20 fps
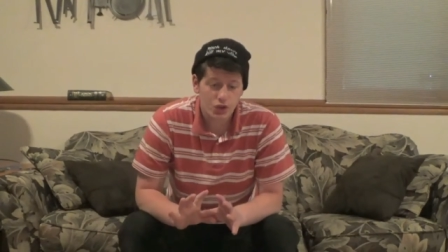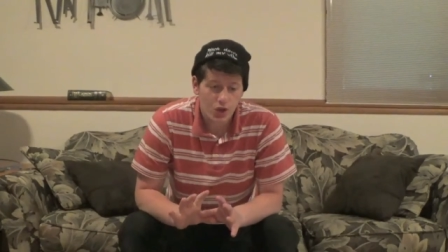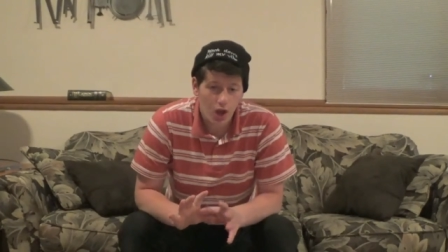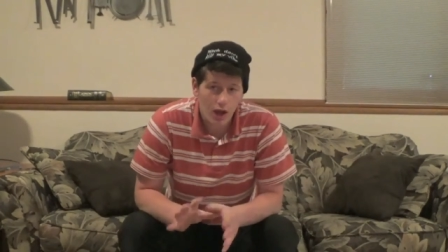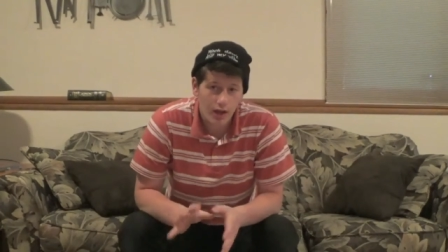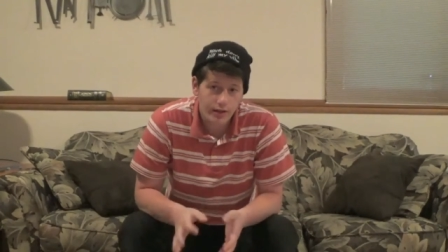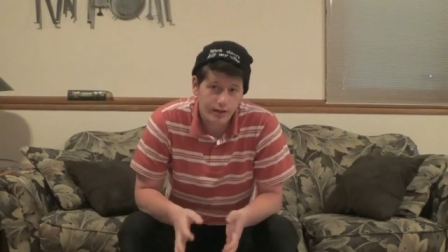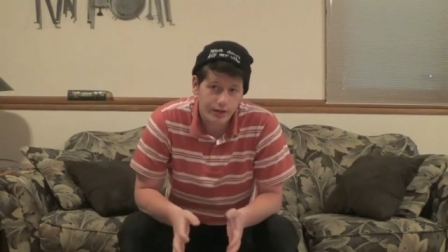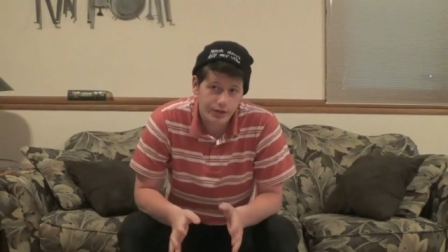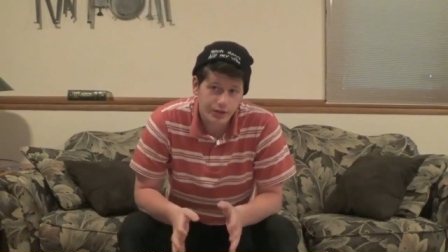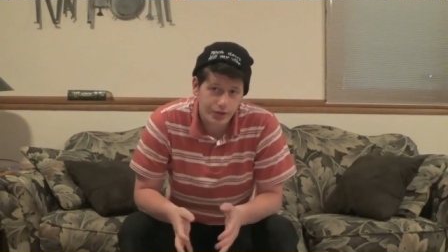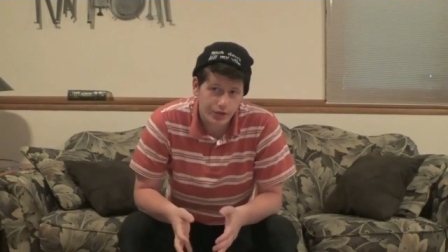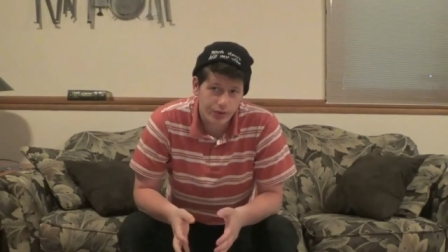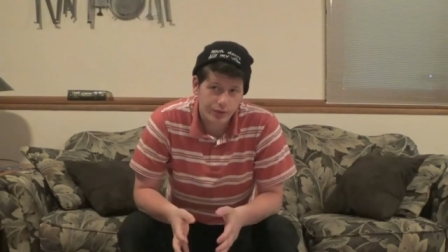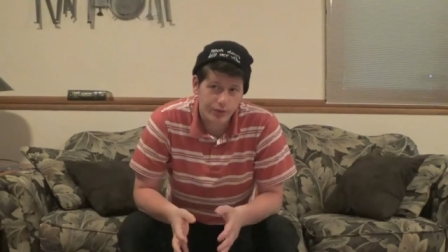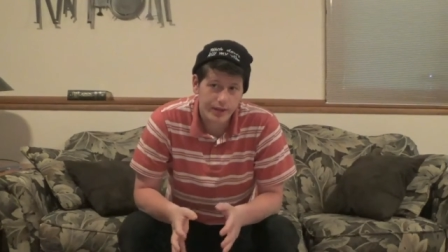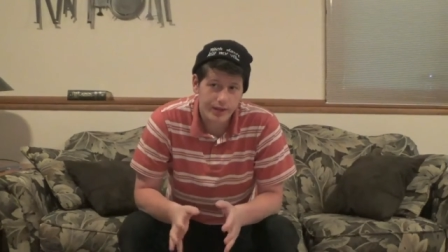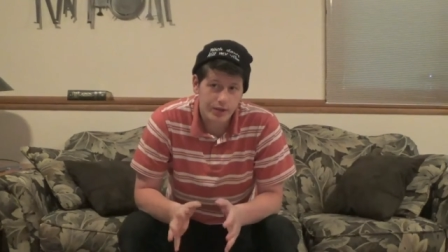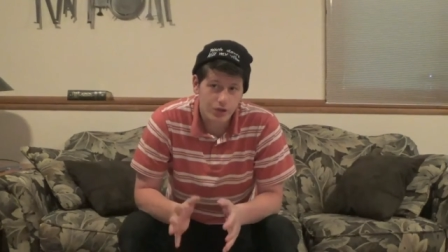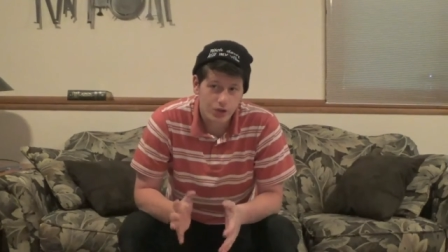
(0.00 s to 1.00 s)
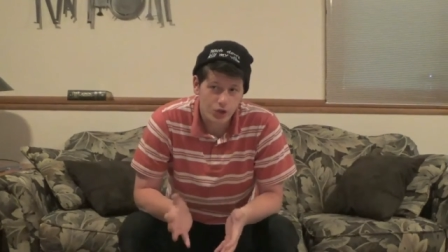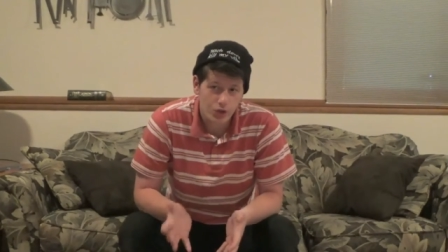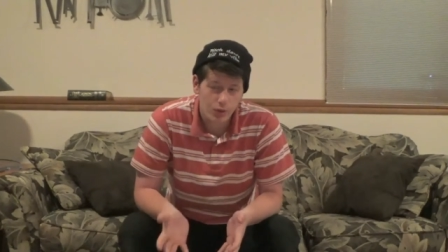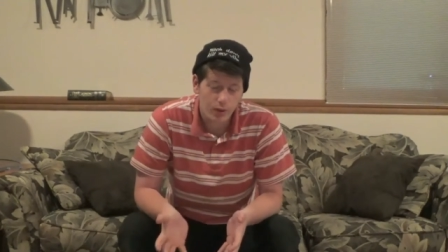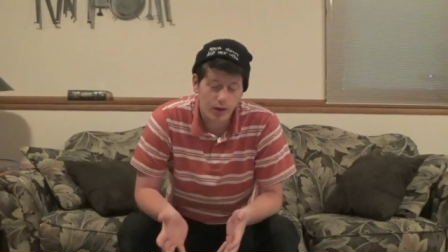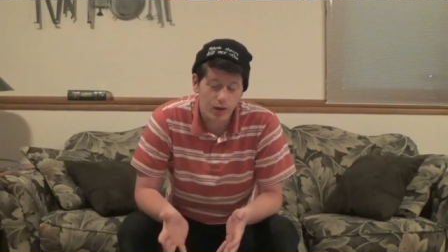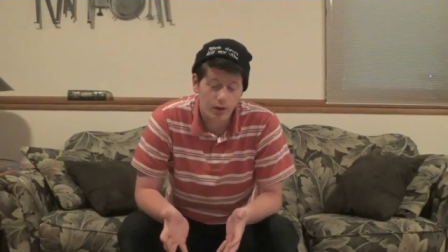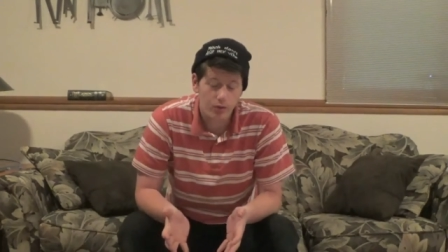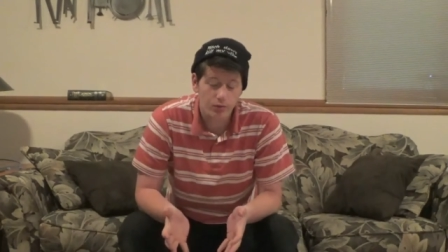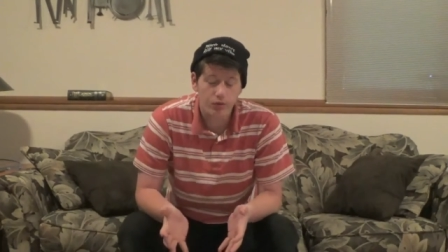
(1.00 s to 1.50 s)
on-screen
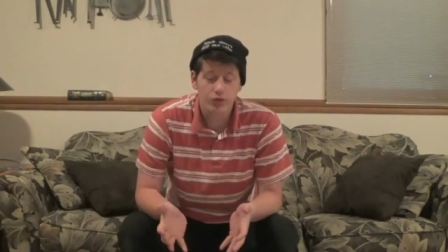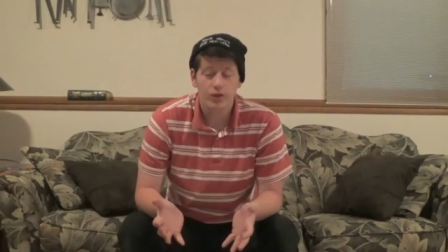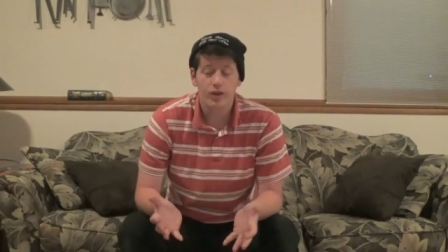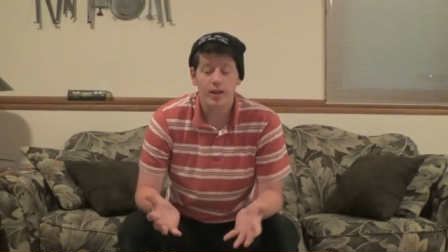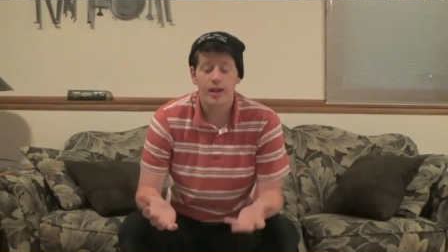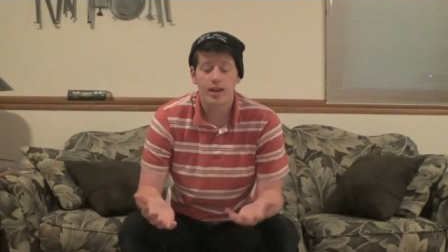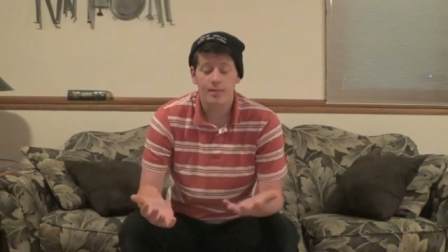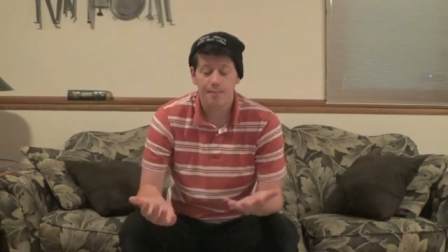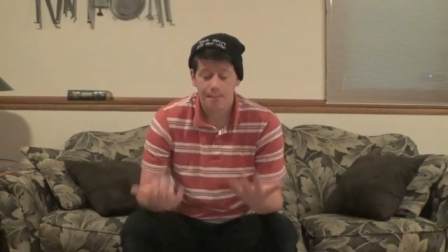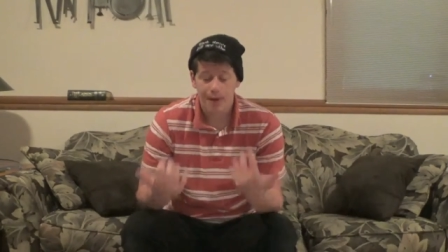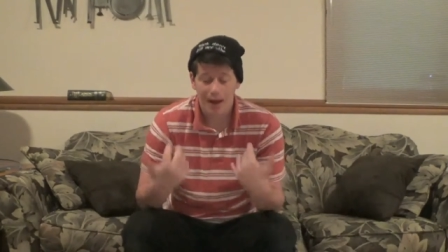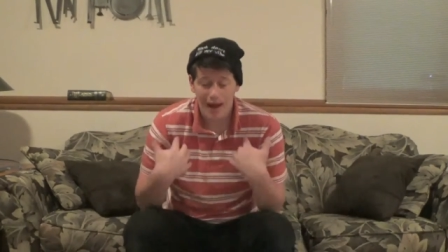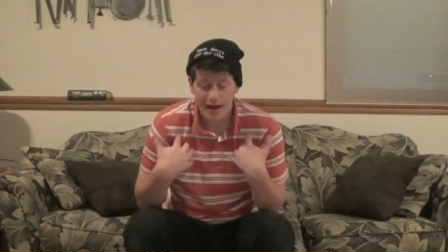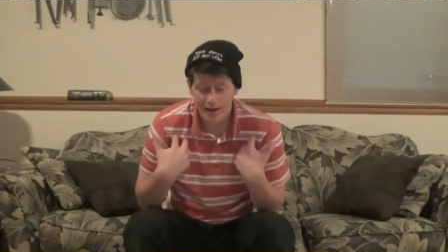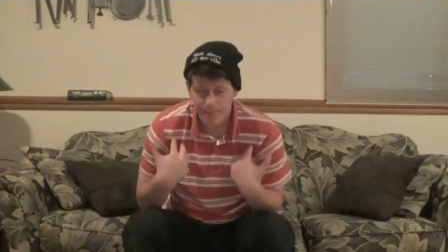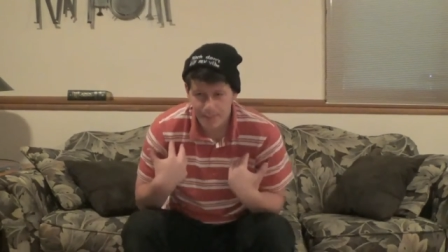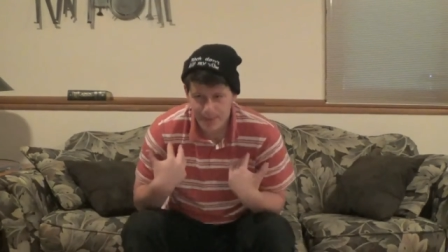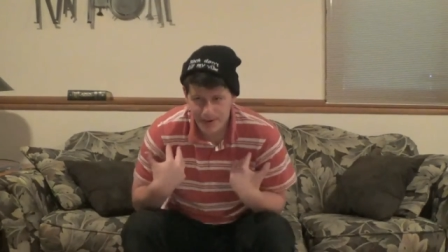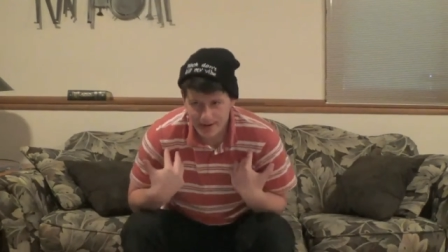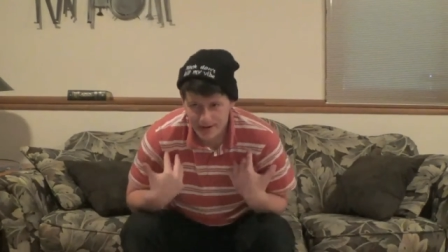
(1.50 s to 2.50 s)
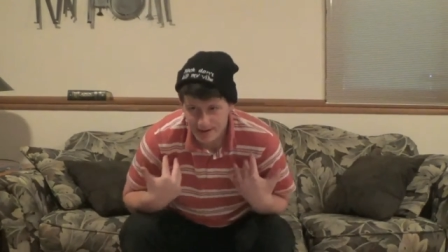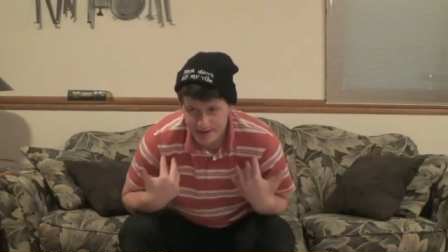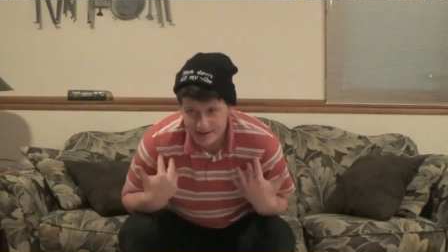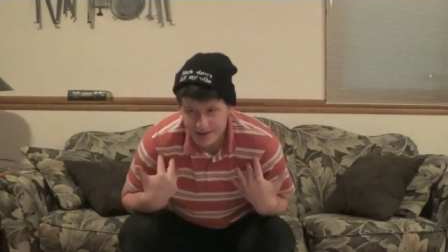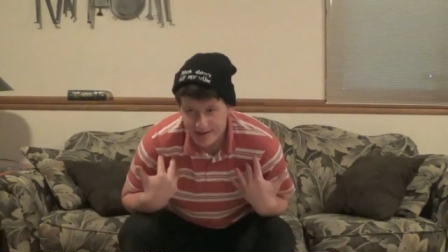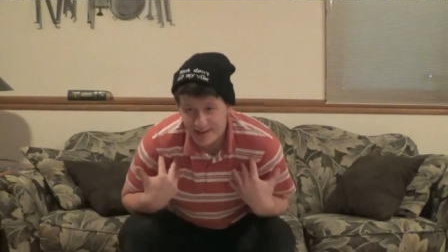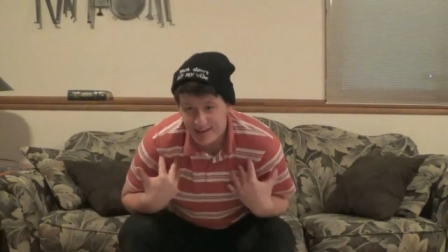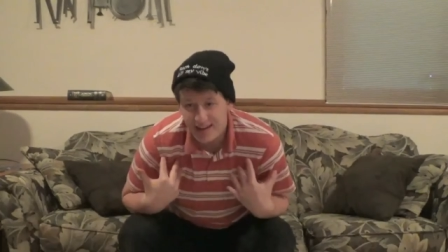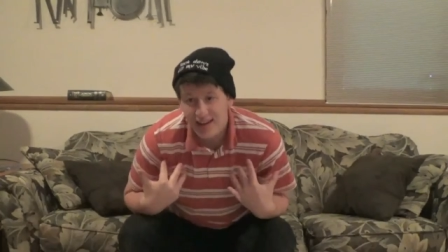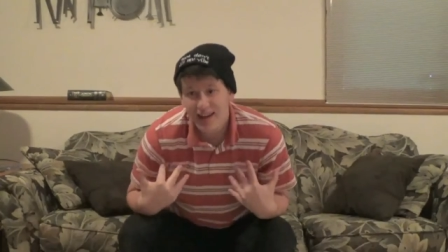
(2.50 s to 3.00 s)
duos, in my
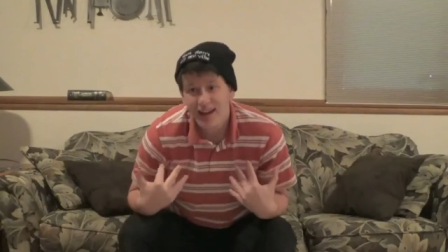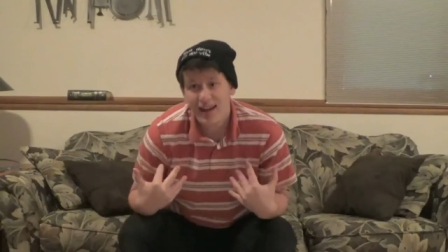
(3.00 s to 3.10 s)
opinion.